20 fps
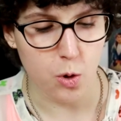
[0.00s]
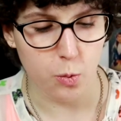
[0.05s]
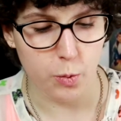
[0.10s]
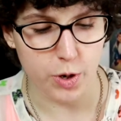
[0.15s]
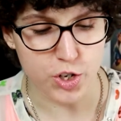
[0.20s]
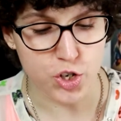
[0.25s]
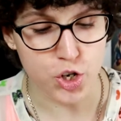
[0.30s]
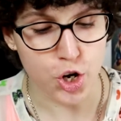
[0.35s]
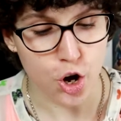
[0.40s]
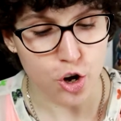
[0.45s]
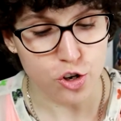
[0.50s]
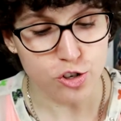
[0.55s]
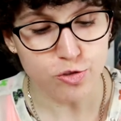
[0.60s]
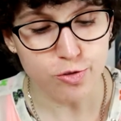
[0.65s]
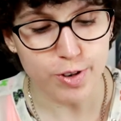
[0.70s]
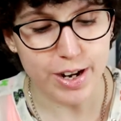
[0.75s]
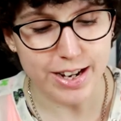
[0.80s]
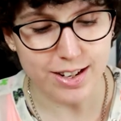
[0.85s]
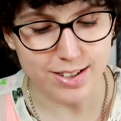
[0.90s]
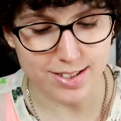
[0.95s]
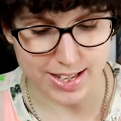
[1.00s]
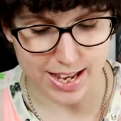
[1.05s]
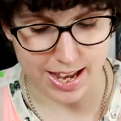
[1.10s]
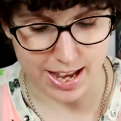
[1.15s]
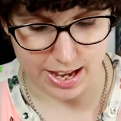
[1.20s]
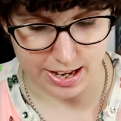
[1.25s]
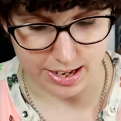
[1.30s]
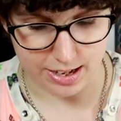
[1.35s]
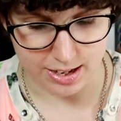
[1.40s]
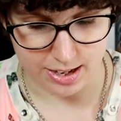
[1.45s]
which brings
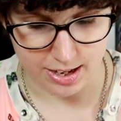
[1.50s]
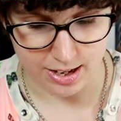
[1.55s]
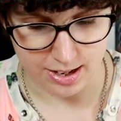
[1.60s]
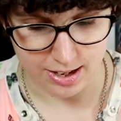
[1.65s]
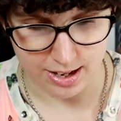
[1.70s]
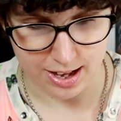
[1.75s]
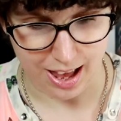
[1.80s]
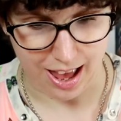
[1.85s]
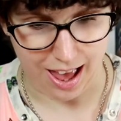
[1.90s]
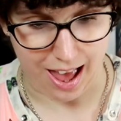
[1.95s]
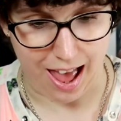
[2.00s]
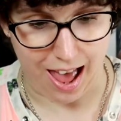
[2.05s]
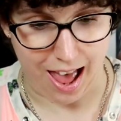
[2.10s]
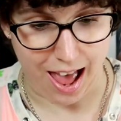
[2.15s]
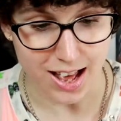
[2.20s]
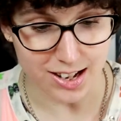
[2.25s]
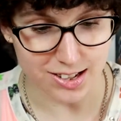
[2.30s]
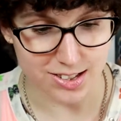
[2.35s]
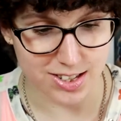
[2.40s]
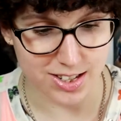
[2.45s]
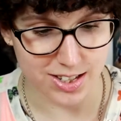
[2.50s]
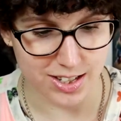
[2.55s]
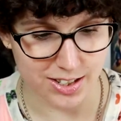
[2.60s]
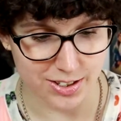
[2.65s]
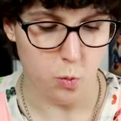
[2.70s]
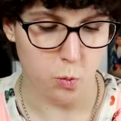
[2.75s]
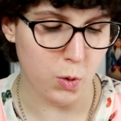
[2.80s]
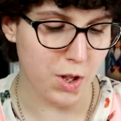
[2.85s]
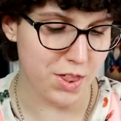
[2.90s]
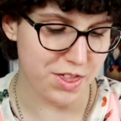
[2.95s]
in at
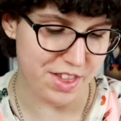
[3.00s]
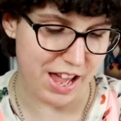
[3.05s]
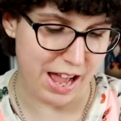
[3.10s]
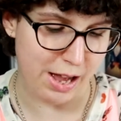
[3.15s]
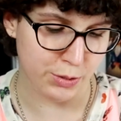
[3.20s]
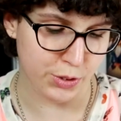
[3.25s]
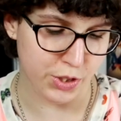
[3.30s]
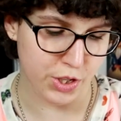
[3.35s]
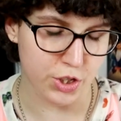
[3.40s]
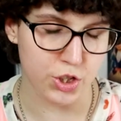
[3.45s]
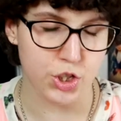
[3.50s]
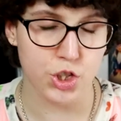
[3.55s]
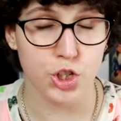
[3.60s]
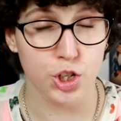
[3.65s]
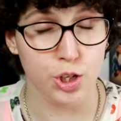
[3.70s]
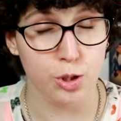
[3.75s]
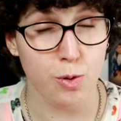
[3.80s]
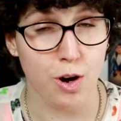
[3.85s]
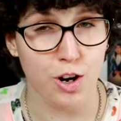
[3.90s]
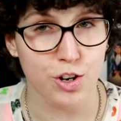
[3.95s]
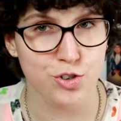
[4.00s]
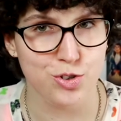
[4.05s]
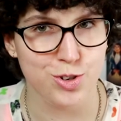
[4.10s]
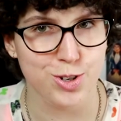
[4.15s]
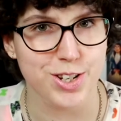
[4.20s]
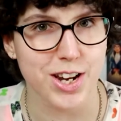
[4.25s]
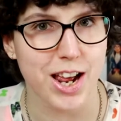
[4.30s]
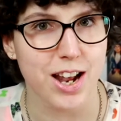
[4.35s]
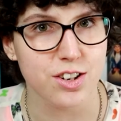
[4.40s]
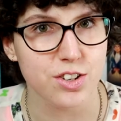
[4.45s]

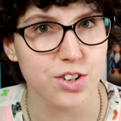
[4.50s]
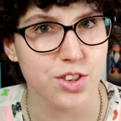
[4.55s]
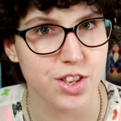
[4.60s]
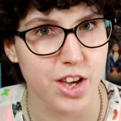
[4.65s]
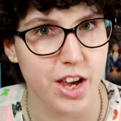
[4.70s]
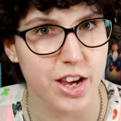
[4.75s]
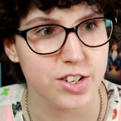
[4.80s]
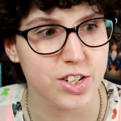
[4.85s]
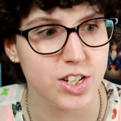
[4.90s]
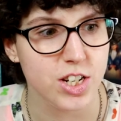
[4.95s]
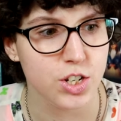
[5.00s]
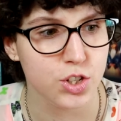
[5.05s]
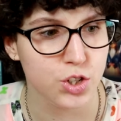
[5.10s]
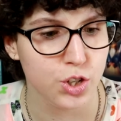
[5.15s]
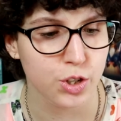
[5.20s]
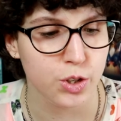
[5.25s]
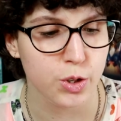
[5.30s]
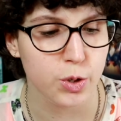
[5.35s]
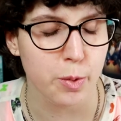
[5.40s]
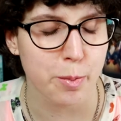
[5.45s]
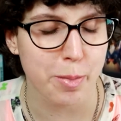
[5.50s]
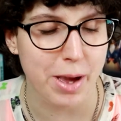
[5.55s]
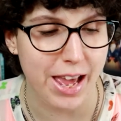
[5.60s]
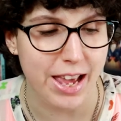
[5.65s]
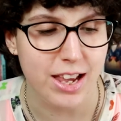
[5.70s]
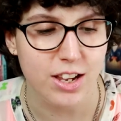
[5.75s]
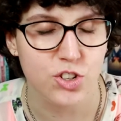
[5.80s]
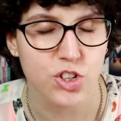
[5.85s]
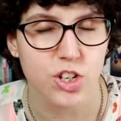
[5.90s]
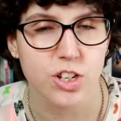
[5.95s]
1,232
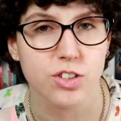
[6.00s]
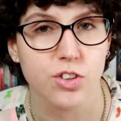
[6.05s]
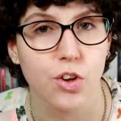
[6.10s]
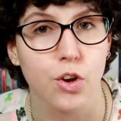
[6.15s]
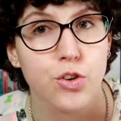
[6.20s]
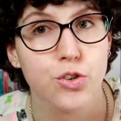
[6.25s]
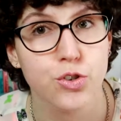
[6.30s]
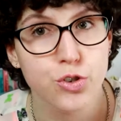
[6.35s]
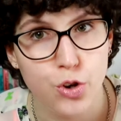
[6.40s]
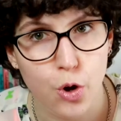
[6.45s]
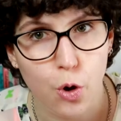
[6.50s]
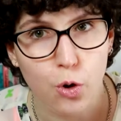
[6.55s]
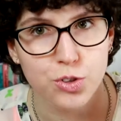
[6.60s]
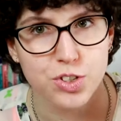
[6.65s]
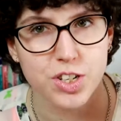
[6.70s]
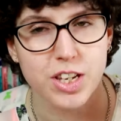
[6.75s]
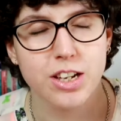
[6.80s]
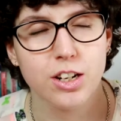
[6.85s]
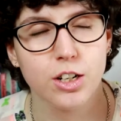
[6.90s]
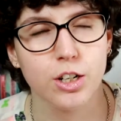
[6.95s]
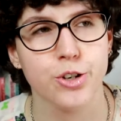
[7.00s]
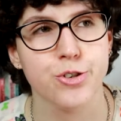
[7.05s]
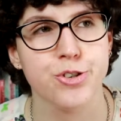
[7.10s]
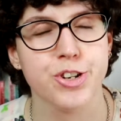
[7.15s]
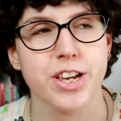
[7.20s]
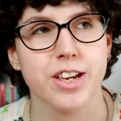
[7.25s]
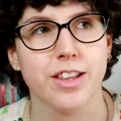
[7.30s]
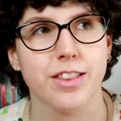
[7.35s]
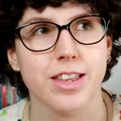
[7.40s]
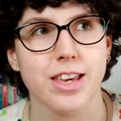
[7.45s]
pages, not
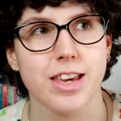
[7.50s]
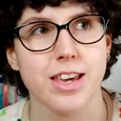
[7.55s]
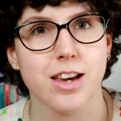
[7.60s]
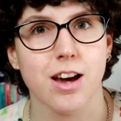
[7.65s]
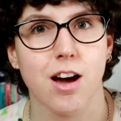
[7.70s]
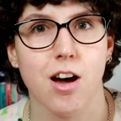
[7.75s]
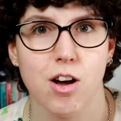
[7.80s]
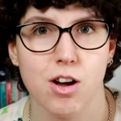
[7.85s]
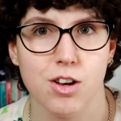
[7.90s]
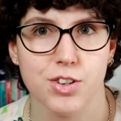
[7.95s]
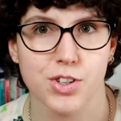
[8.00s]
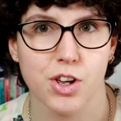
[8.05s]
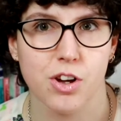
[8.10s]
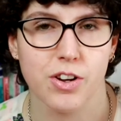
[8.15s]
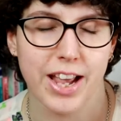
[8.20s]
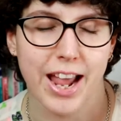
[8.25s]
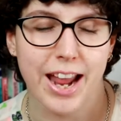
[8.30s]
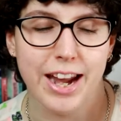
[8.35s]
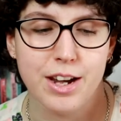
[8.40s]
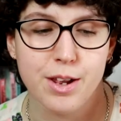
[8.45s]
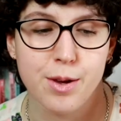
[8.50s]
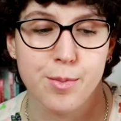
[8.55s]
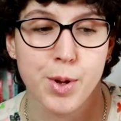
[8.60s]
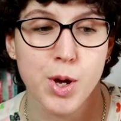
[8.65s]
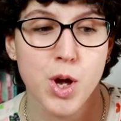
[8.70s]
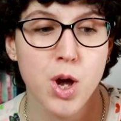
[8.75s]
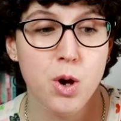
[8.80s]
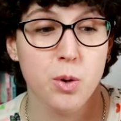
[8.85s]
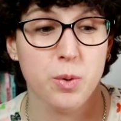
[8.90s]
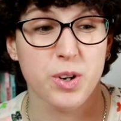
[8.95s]
including the Ars Arcanum,
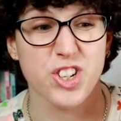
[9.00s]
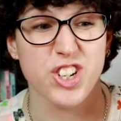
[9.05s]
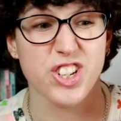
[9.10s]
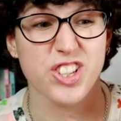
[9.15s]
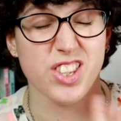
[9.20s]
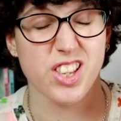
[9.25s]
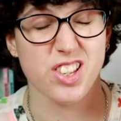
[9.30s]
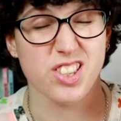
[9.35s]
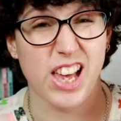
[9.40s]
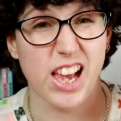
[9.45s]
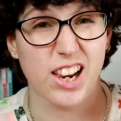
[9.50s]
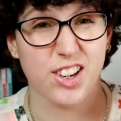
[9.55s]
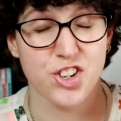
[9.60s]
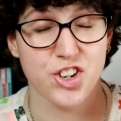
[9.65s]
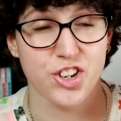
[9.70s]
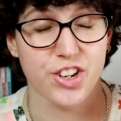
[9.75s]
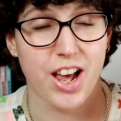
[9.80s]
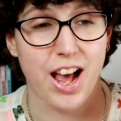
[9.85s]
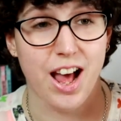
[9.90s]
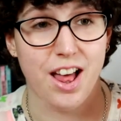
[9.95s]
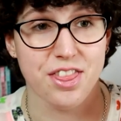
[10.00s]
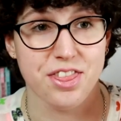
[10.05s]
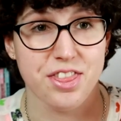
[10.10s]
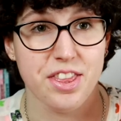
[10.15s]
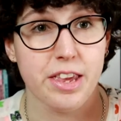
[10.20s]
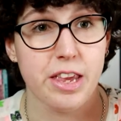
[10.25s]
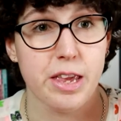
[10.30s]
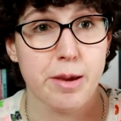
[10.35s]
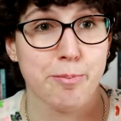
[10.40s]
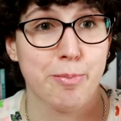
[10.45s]
which is the section at
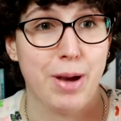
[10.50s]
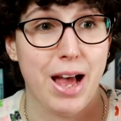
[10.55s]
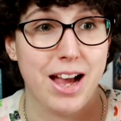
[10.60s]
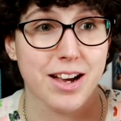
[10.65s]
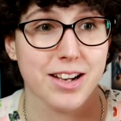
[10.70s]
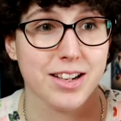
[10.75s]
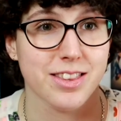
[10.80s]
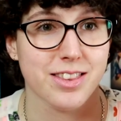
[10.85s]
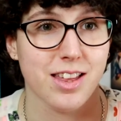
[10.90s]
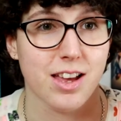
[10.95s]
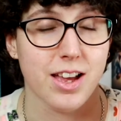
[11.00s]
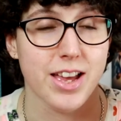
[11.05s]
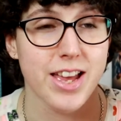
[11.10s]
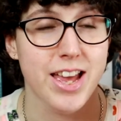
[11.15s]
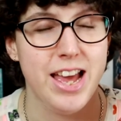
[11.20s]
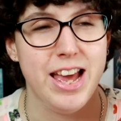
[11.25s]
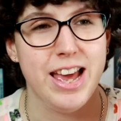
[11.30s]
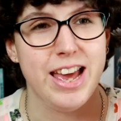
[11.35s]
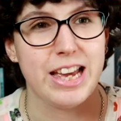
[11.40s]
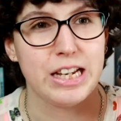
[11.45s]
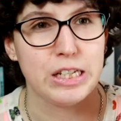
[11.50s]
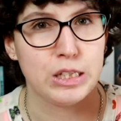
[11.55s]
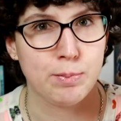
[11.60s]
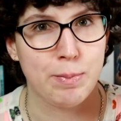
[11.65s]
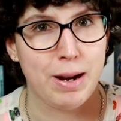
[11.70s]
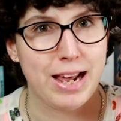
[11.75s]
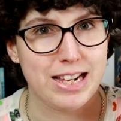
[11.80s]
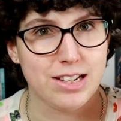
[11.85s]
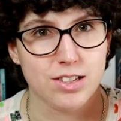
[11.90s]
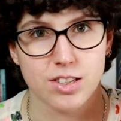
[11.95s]
the back that
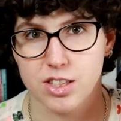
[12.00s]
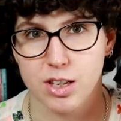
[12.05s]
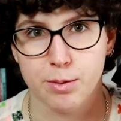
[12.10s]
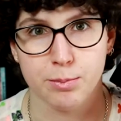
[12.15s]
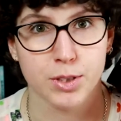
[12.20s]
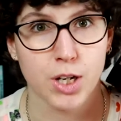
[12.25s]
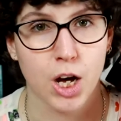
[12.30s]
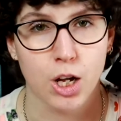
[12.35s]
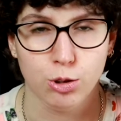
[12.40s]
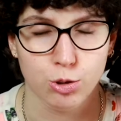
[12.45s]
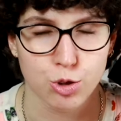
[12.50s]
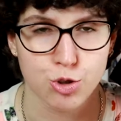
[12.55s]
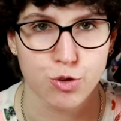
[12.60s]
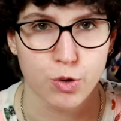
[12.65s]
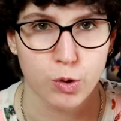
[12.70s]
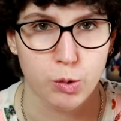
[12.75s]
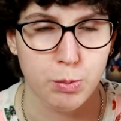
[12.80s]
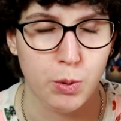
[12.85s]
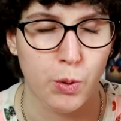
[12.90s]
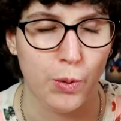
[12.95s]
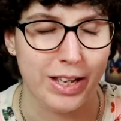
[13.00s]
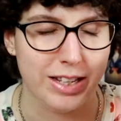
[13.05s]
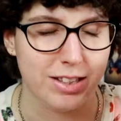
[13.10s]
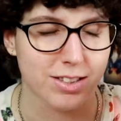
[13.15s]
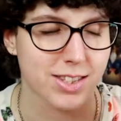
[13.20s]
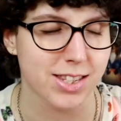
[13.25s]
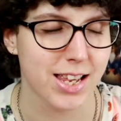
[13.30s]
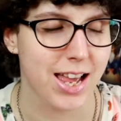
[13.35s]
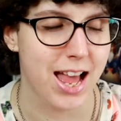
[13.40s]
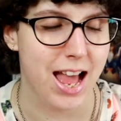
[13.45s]
explains some cultural
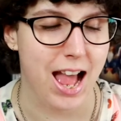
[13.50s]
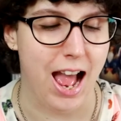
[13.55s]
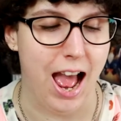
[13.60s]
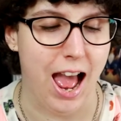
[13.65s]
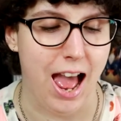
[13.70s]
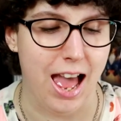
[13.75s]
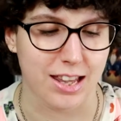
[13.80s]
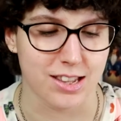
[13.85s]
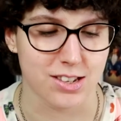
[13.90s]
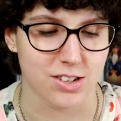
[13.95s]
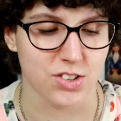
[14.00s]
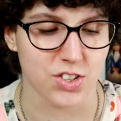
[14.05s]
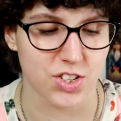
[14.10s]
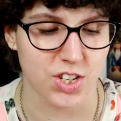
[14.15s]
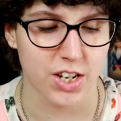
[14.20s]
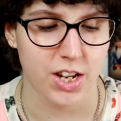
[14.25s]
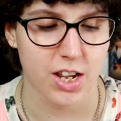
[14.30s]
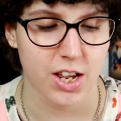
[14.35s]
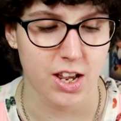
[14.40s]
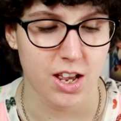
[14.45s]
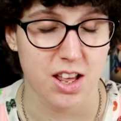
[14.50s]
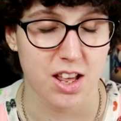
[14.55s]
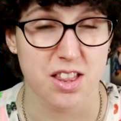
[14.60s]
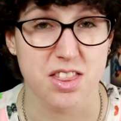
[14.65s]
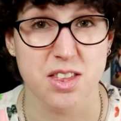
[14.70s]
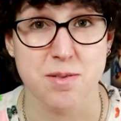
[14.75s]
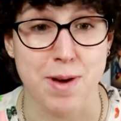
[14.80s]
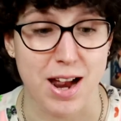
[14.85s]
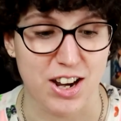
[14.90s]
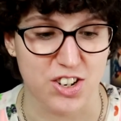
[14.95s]
points and
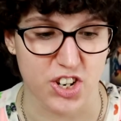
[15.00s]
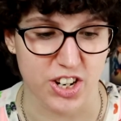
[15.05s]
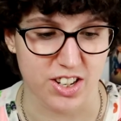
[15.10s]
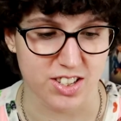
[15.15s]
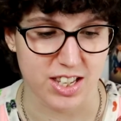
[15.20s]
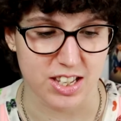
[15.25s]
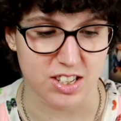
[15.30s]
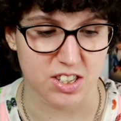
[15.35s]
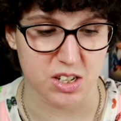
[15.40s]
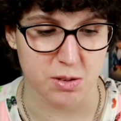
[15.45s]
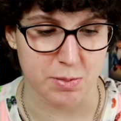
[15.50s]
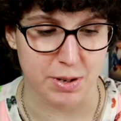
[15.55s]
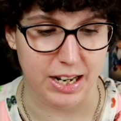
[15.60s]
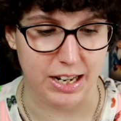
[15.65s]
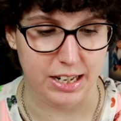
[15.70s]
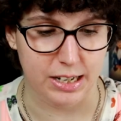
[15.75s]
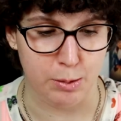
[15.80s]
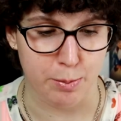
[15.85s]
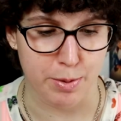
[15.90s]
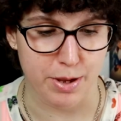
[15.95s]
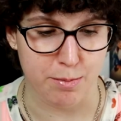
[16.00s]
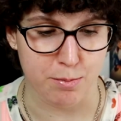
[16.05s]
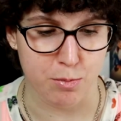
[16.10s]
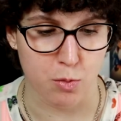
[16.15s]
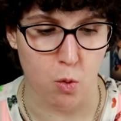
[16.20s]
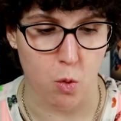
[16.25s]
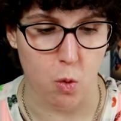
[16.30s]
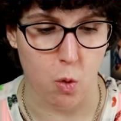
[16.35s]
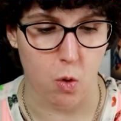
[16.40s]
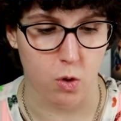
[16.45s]
the magic system in a little bit
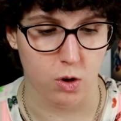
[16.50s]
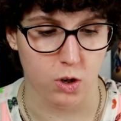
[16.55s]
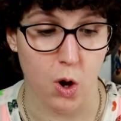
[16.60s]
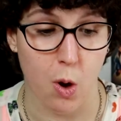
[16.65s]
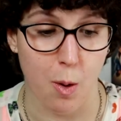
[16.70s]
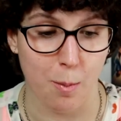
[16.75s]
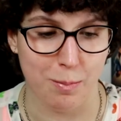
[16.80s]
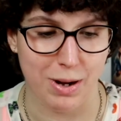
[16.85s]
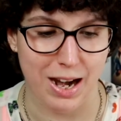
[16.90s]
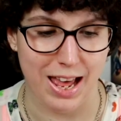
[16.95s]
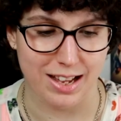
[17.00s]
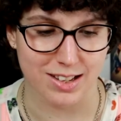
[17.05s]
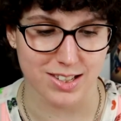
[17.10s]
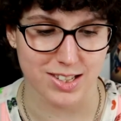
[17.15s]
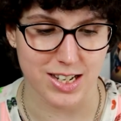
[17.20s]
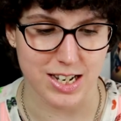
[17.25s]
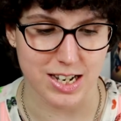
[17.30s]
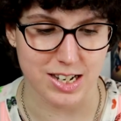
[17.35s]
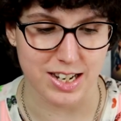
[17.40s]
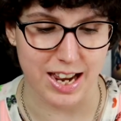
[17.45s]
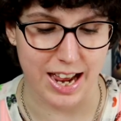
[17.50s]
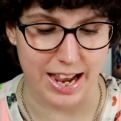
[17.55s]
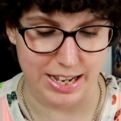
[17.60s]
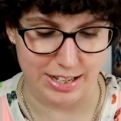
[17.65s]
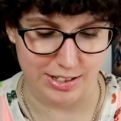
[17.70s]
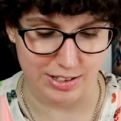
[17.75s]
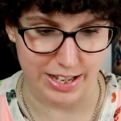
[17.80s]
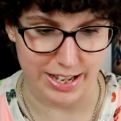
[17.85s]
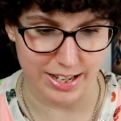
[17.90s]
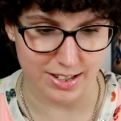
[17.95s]
more complex
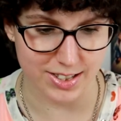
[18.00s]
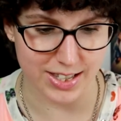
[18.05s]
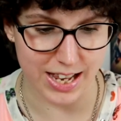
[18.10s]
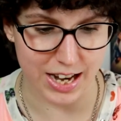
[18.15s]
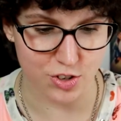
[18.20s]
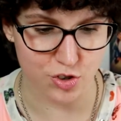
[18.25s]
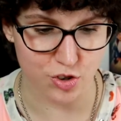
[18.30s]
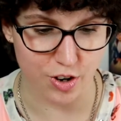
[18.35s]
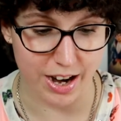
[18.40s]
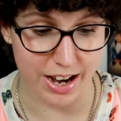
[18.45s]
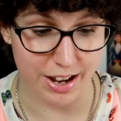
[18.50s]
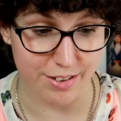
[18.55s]
detail, etc.